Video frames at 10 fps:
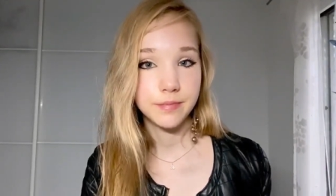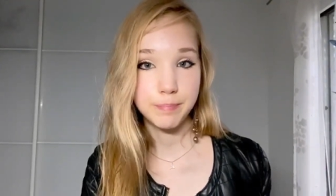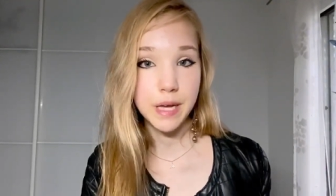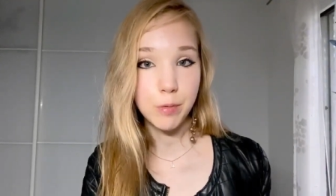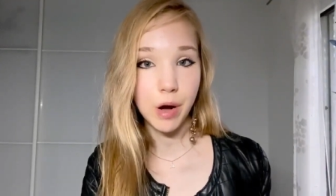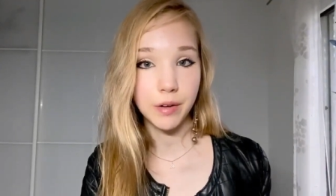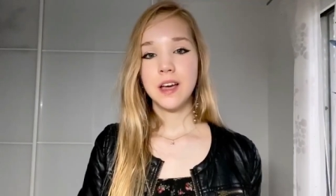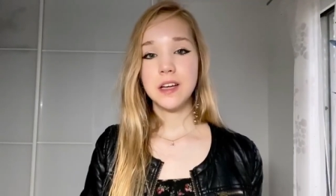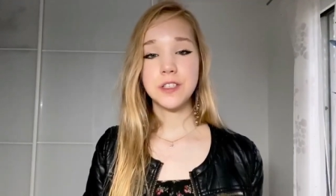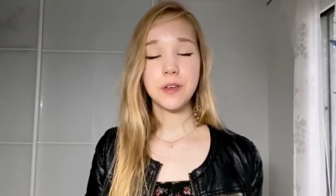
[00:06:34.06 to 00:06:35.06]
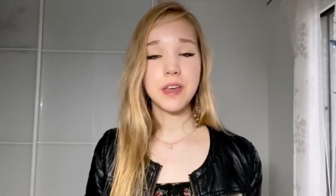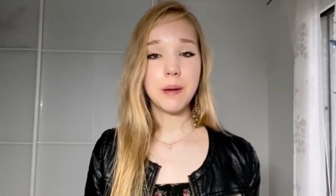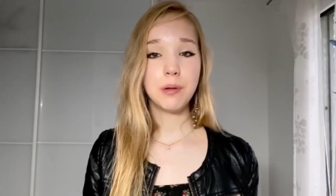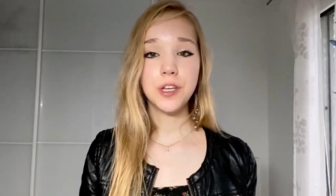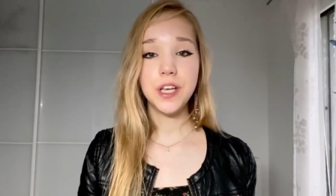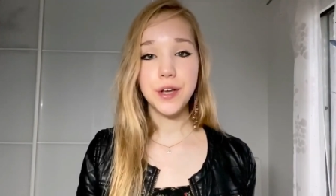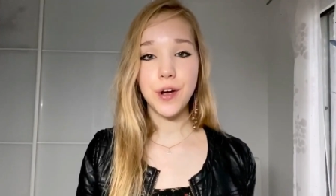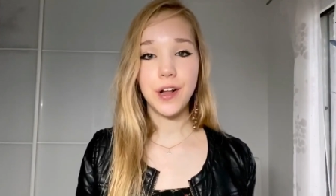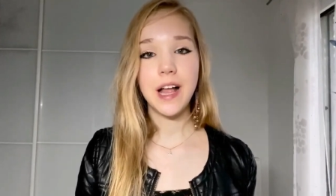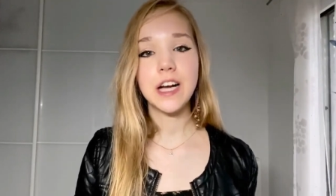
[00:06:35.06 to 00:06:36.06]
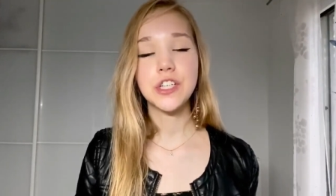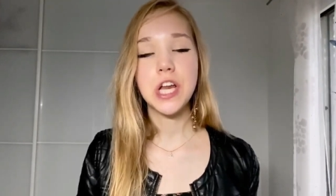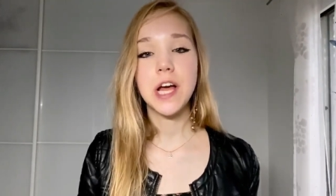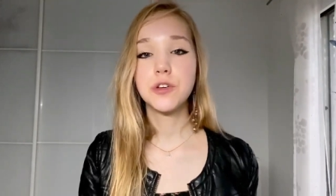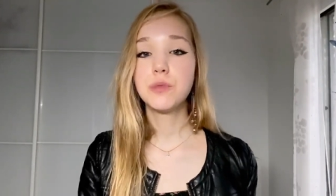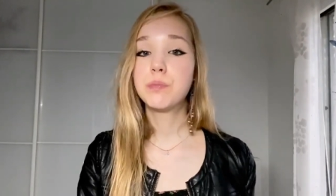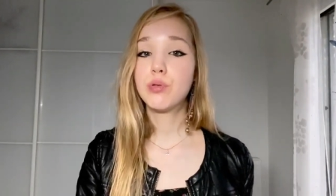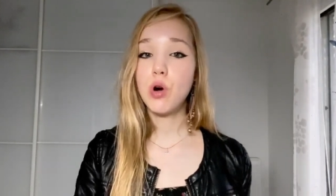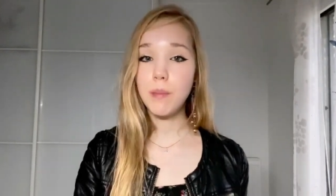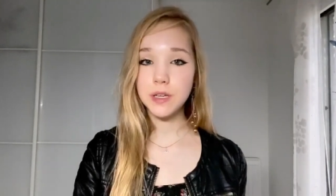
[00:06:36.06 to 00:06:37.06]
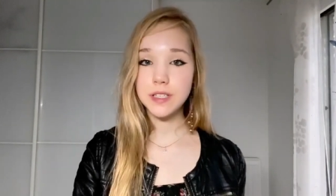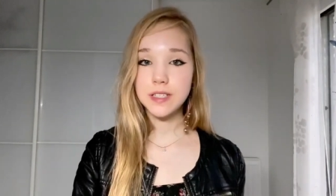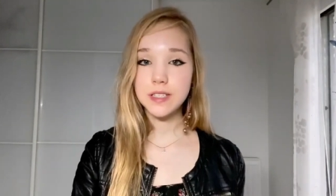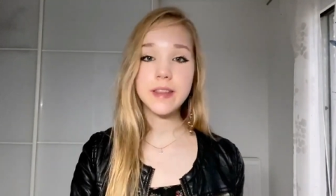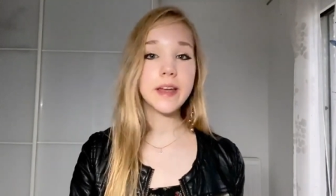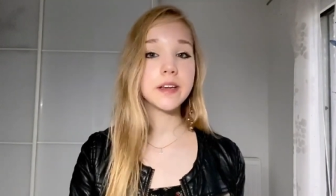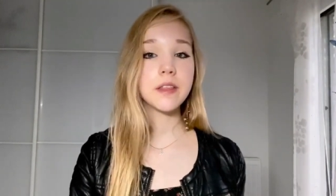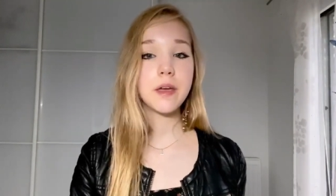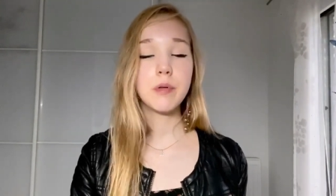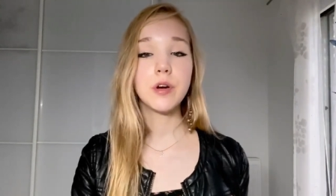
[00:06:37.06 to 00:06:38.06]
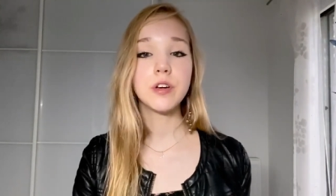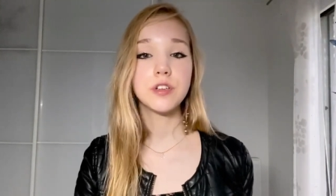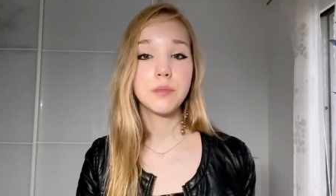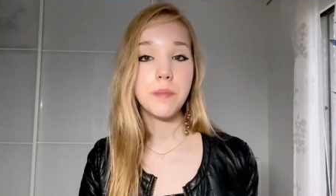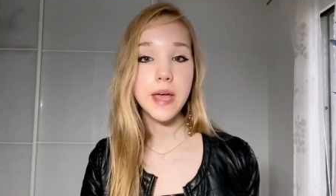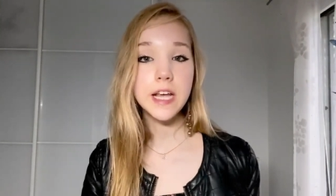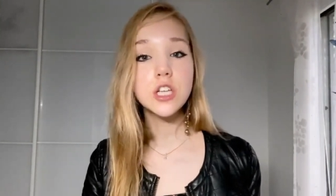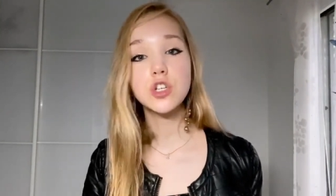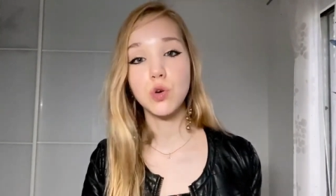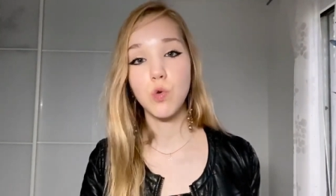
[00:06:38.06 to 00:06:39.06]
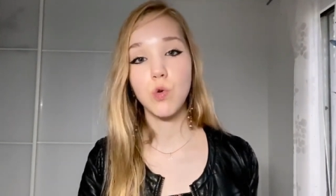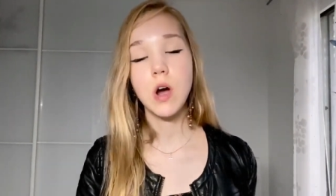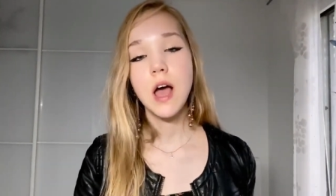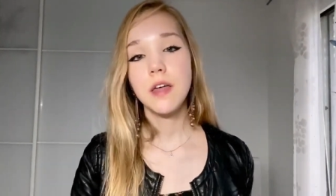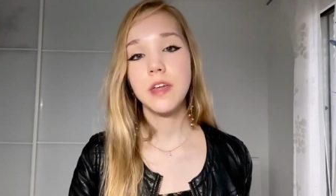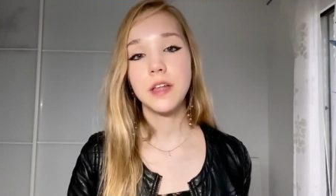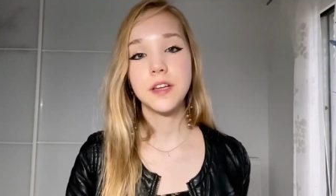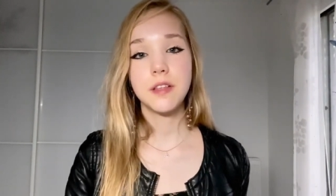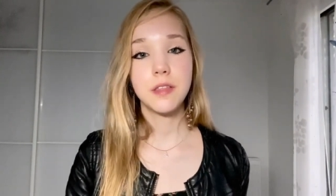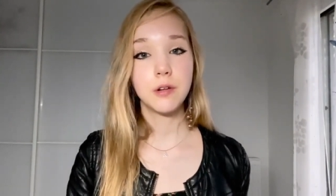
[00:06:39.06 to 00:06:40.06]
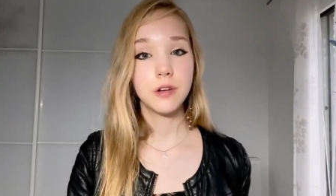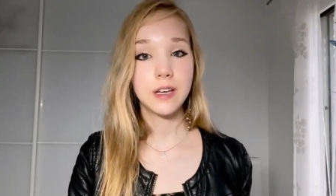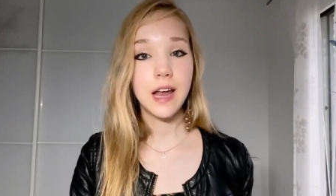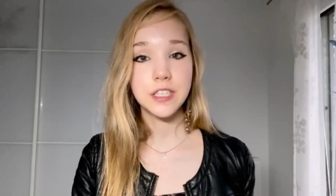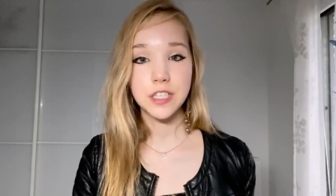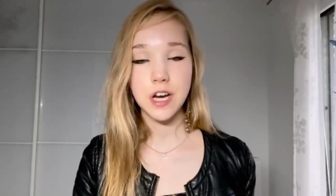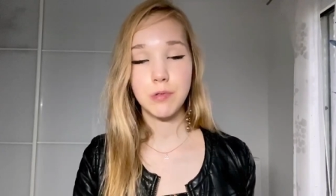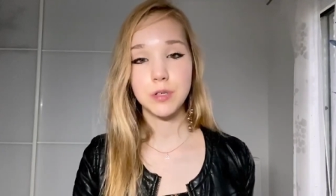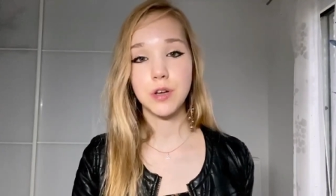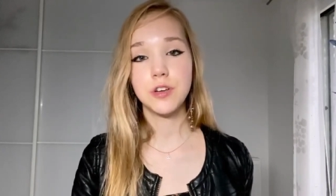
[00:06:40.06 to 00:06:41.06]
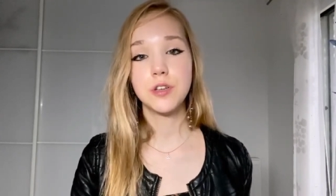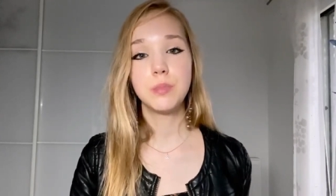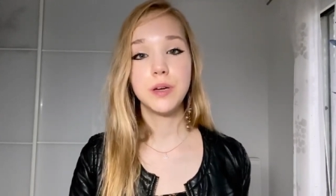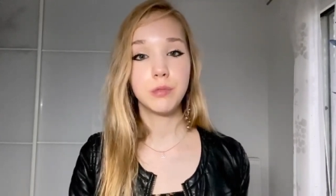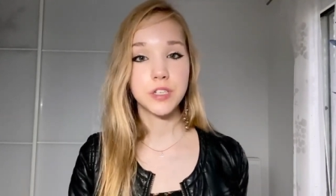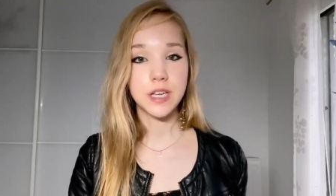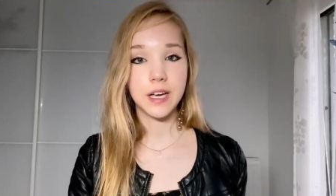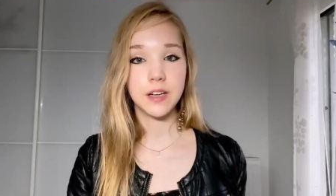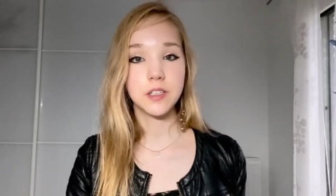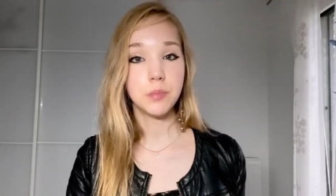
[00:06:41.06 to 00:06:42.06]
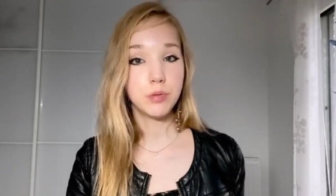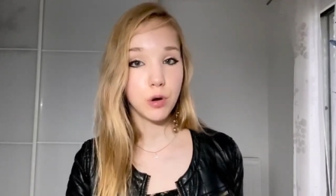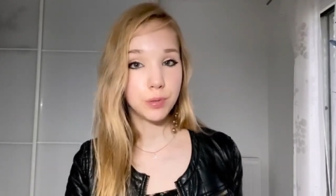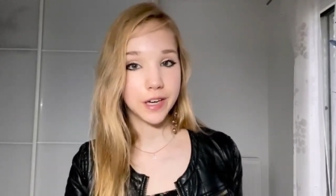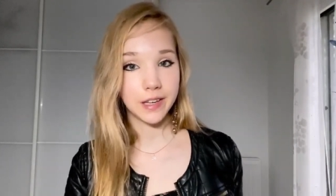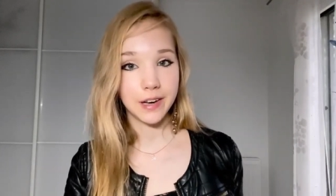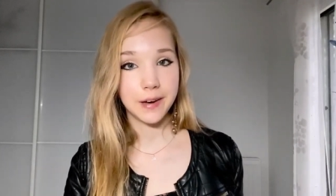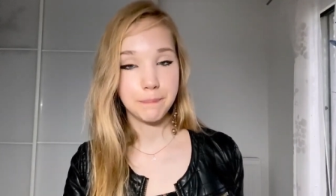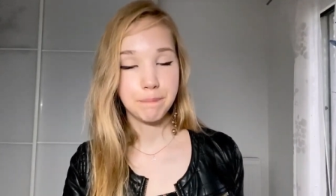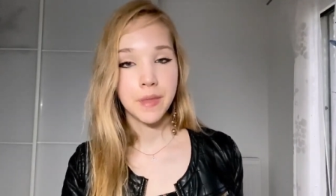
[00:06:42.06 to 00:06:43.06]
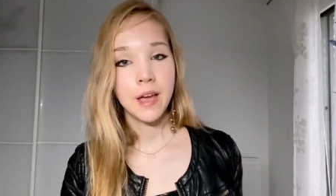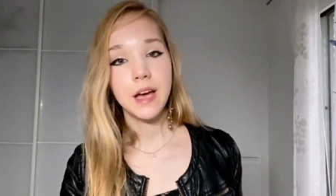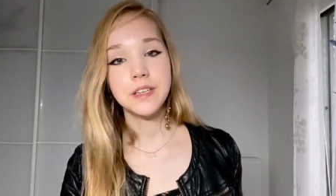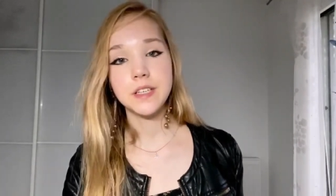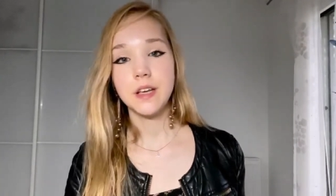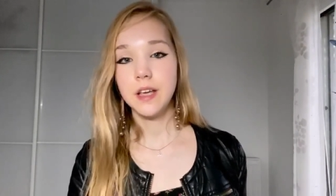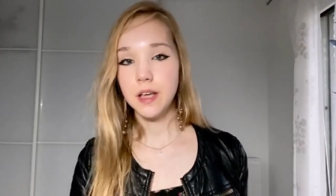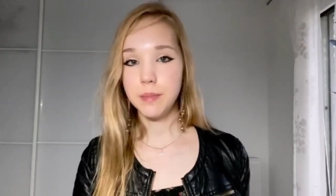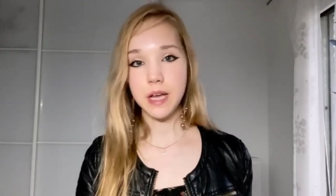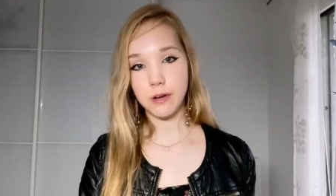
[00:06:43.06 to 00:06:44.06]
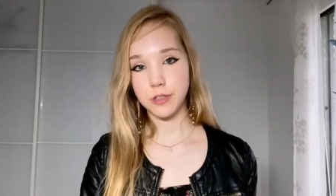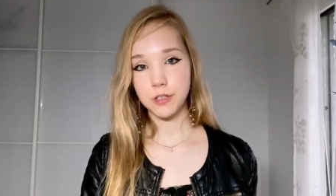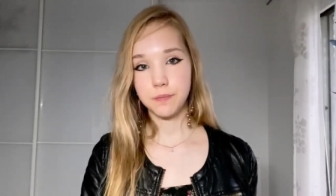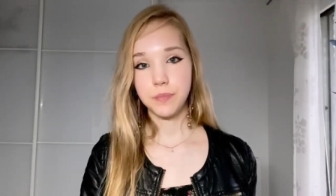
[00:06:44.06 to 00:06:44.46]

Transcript: Pick one. And so the employee girl actually had to promise that they were going to make sure that the glass jar was going to be recycled appropriately. And hear me out.